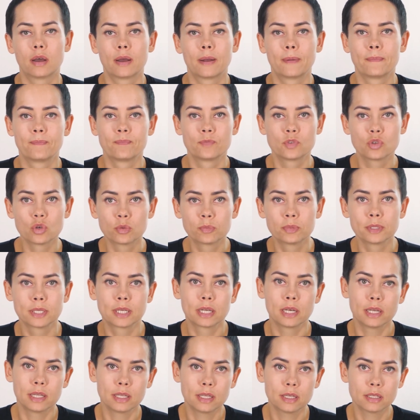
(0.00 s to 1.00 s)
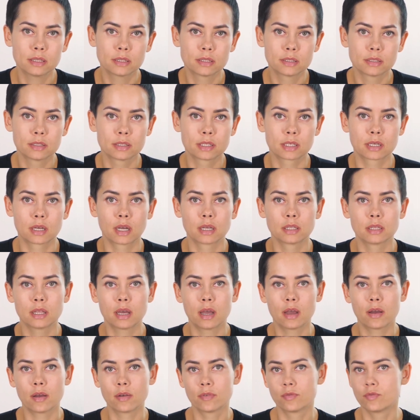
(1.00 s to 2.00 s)
Warm clients are
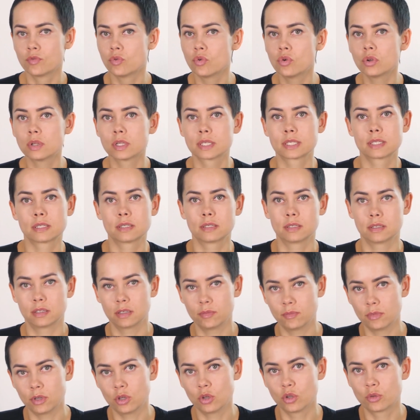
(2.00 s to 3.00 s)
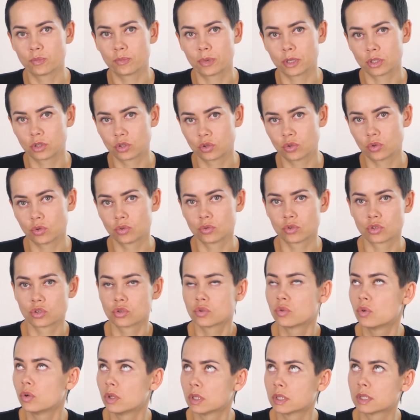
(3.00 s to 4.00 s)
those whose hair has subtone
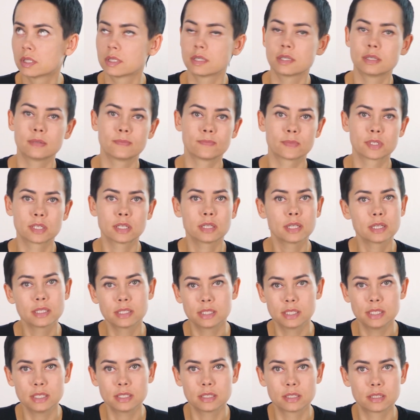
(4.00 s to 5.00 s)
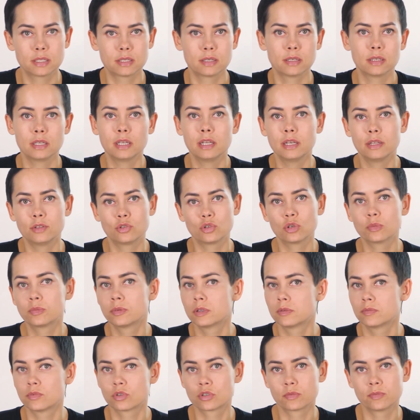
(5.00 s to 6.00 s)
yellow, golden, or
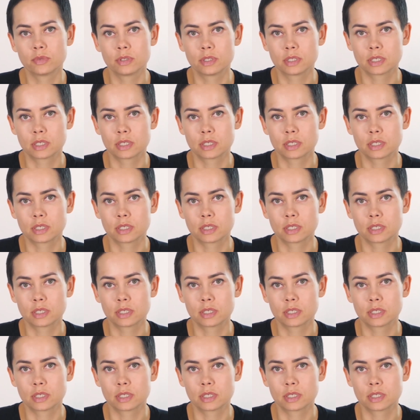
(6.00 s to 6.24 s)
warm,